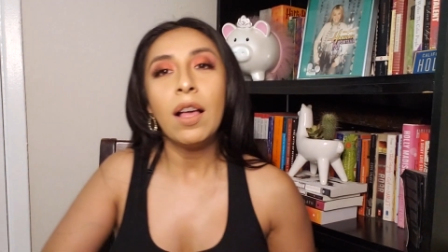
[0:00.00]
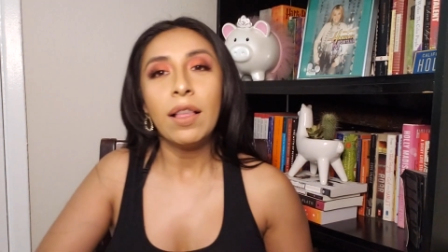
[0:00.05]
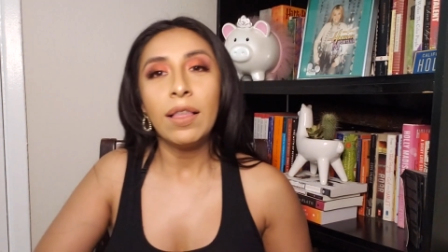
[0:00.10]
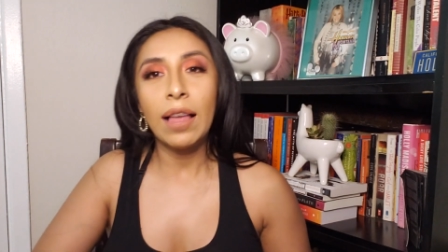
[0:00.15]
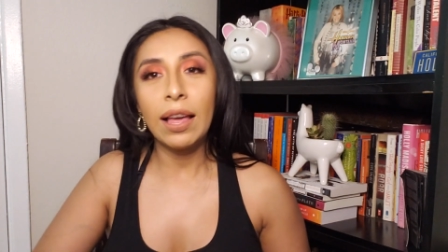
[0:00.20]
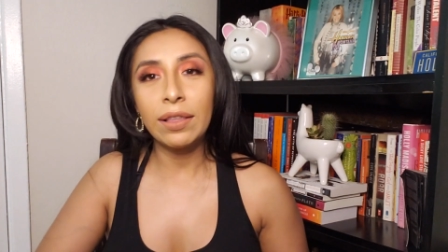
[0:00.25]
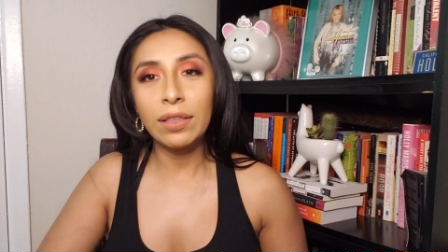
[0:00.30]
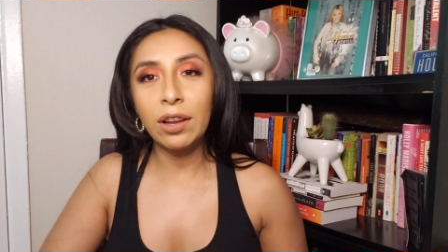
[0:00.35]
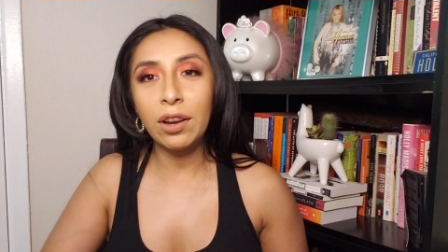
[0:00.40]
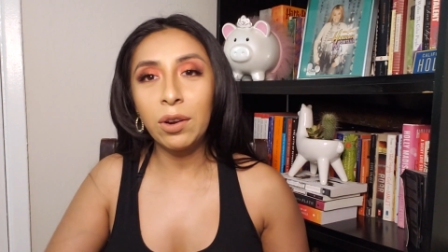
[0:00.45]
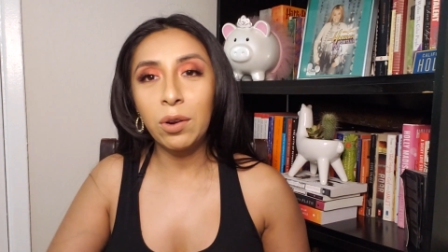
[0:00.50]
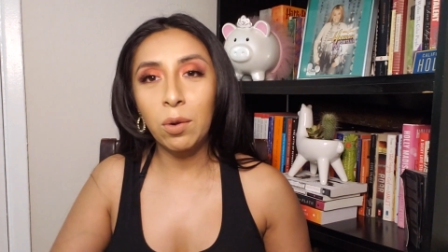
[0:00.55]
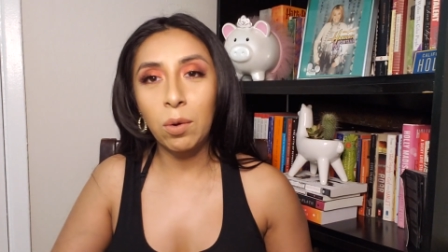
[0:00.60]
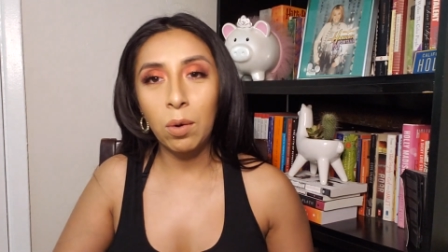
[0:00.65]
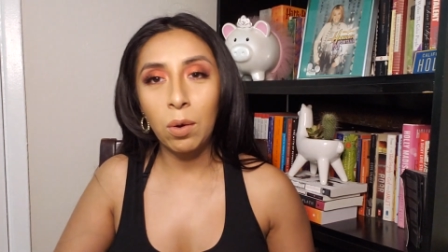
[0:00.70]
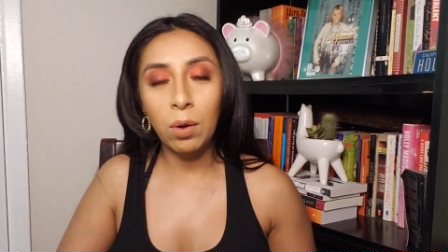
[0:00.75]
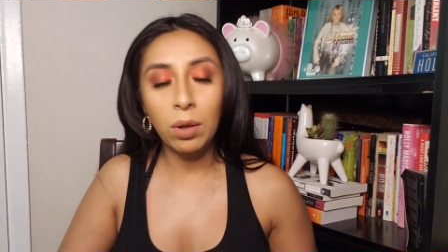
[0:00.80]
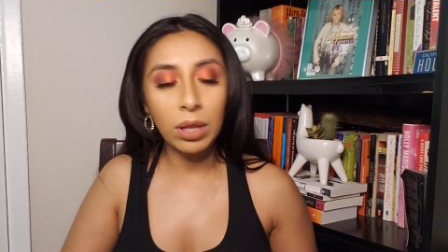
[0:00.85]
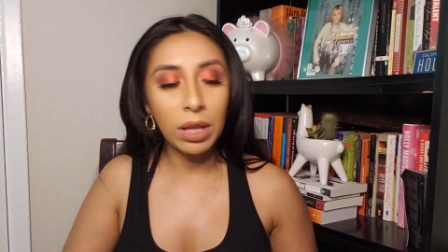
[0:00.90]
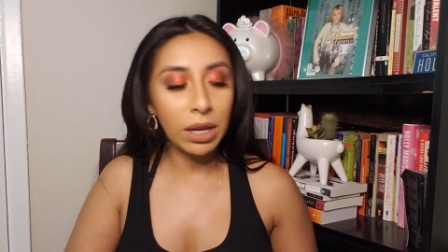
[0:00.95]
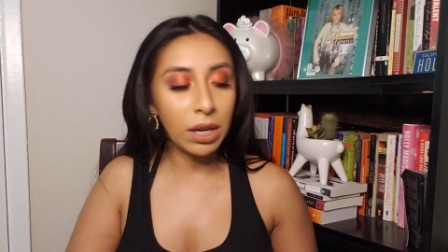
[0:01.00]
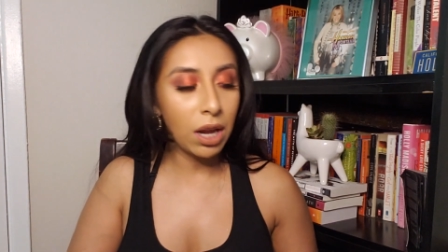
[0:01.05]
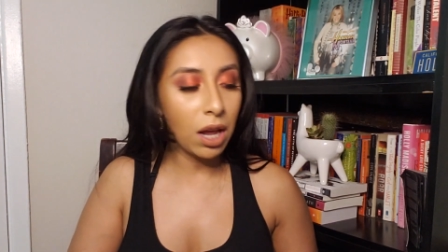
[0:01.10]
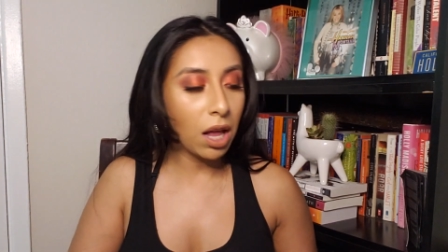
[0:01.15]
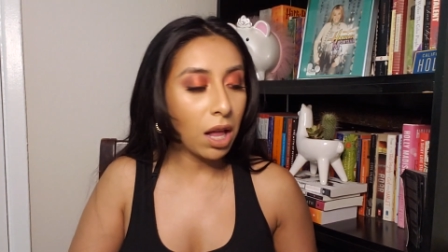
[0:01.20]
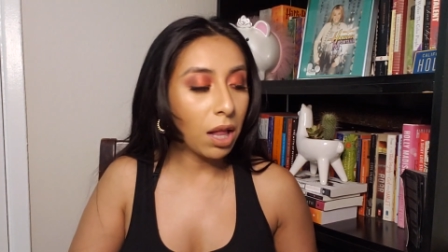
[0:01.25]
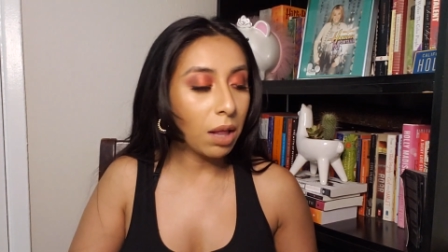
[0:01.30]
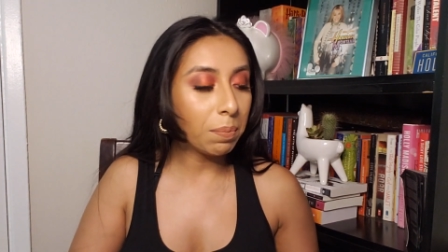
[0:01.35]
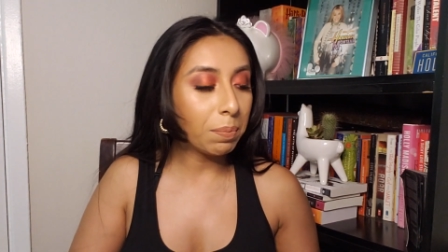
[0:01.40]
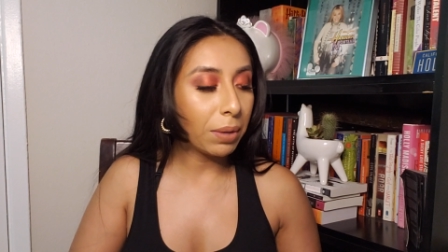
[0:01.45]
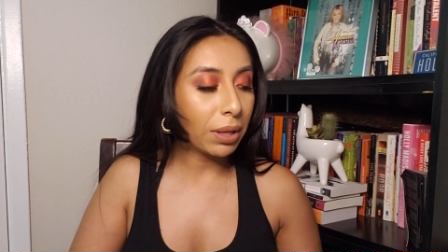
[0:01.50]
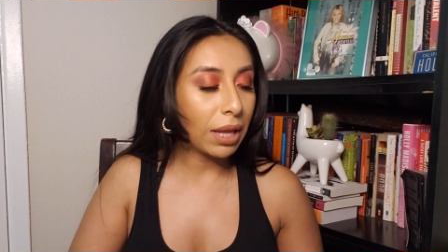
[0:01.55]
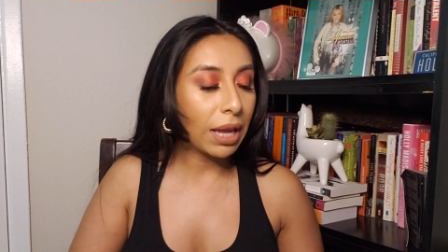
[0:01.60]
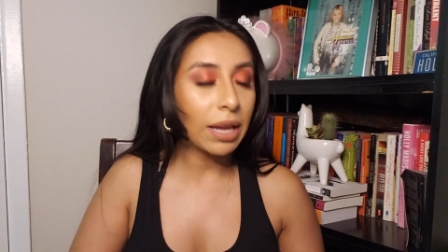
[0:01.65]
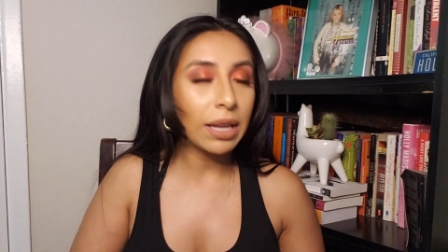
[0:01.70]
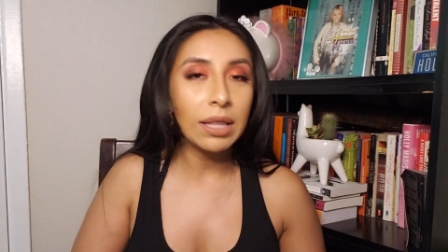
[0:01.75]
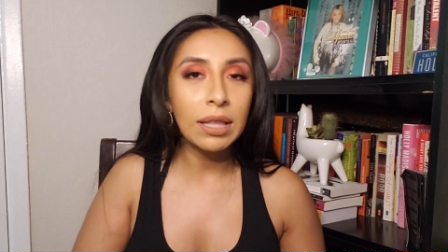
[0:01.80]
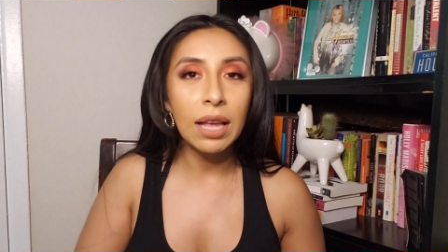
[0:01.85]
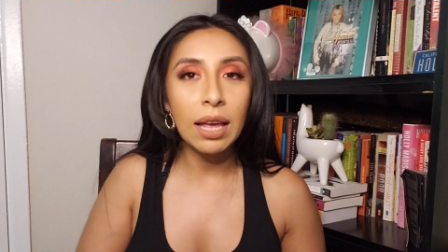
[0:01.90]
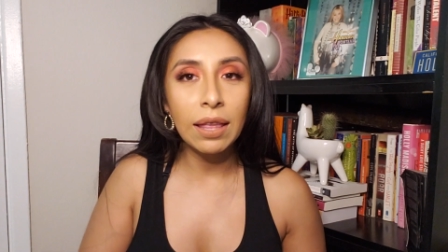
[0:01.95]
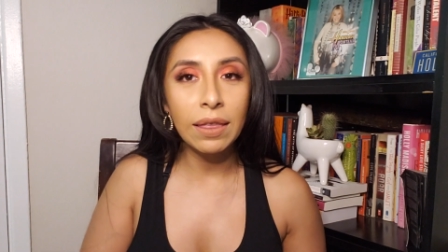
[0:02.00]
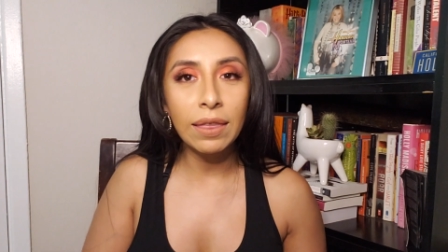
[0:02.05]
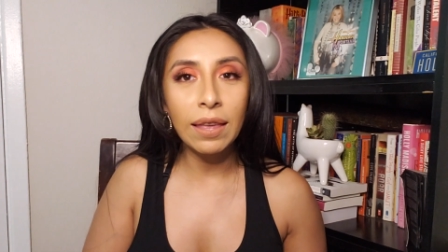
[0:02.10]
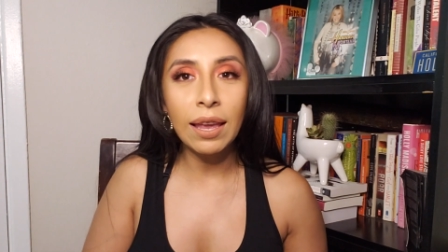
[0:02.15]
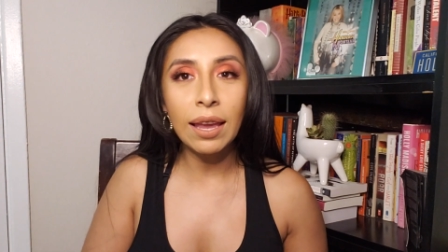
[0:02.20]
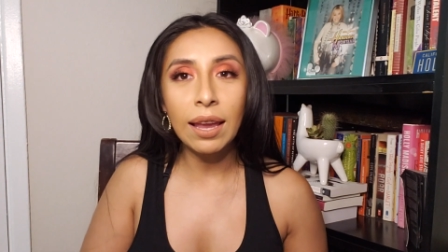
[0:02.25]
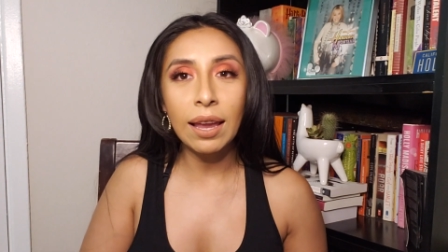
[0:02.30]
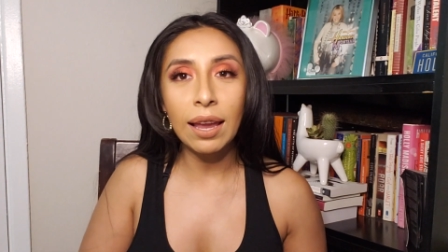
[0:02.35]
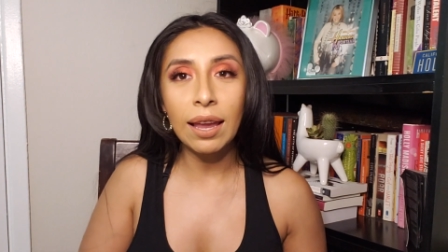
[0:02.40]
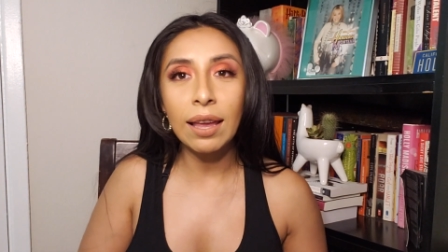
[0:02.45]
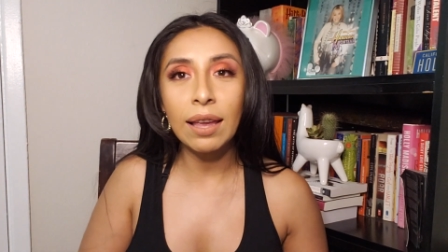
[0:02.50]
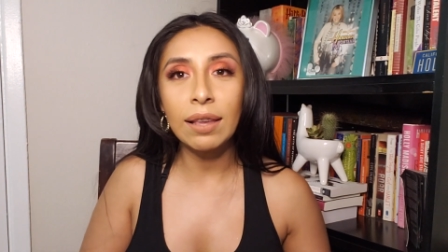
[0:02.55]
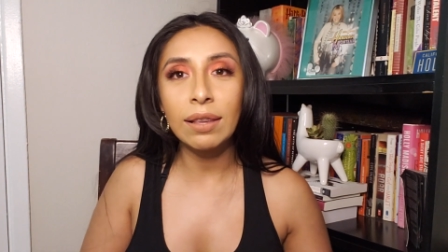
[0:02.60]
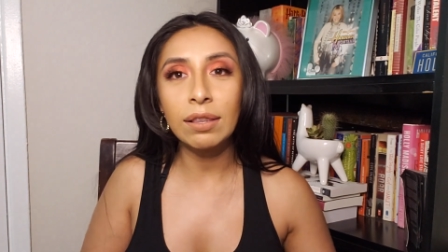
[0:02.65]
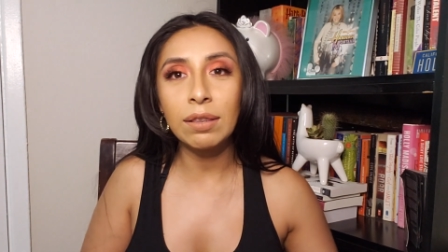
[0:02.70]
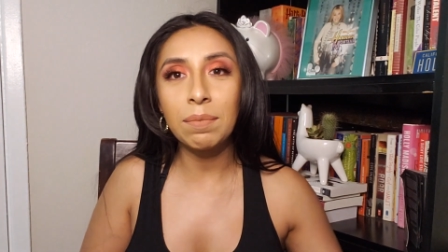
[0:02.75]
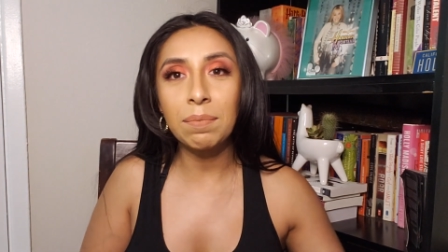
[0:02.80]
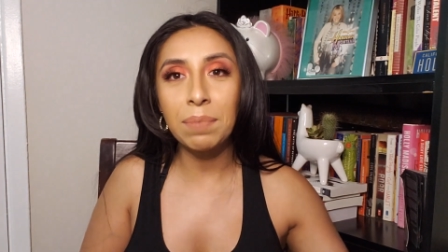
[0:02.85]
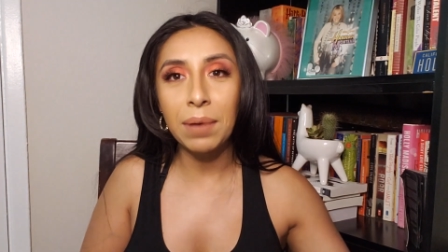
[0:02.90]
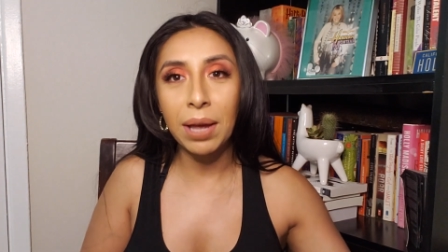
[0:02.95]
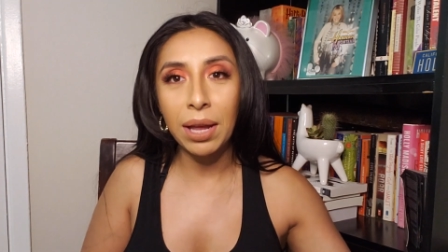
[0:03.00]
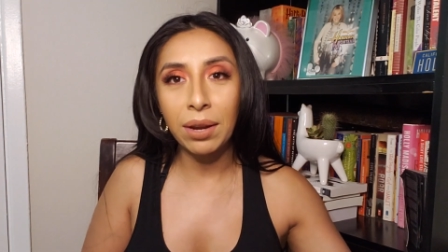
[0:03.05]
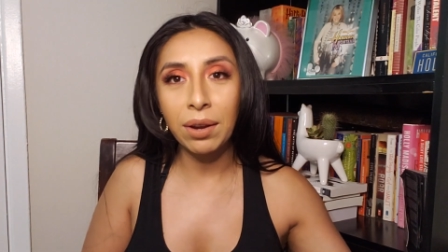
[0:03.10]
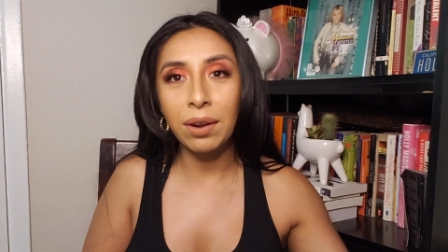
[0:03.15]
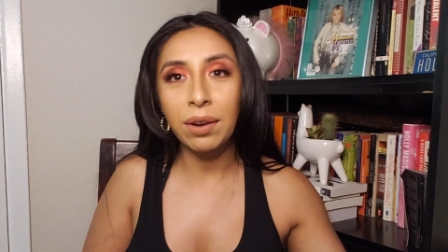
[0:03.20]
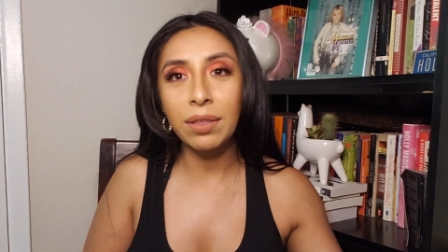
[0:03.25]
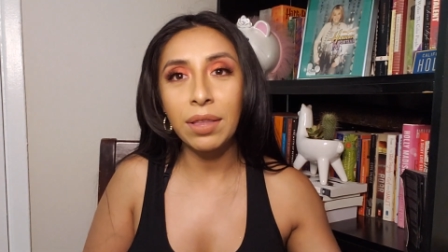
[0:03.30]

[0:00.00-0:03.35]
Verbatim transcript: like they're cool and all, but like nothing is better